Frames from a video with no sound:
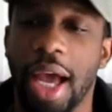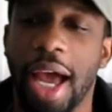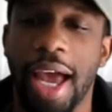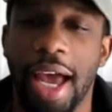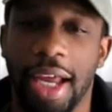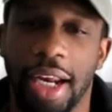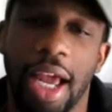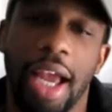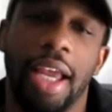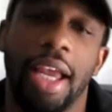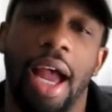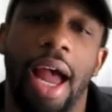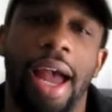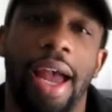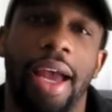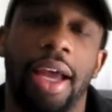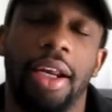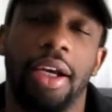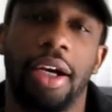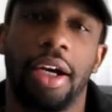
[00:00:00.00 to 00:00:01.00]
I had
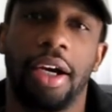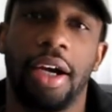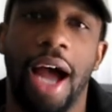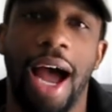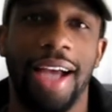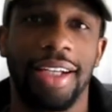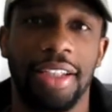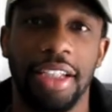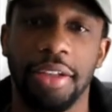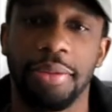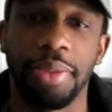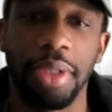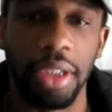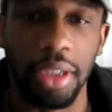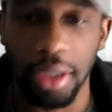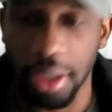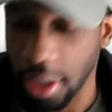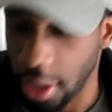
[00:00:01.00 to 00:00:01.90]
ITB.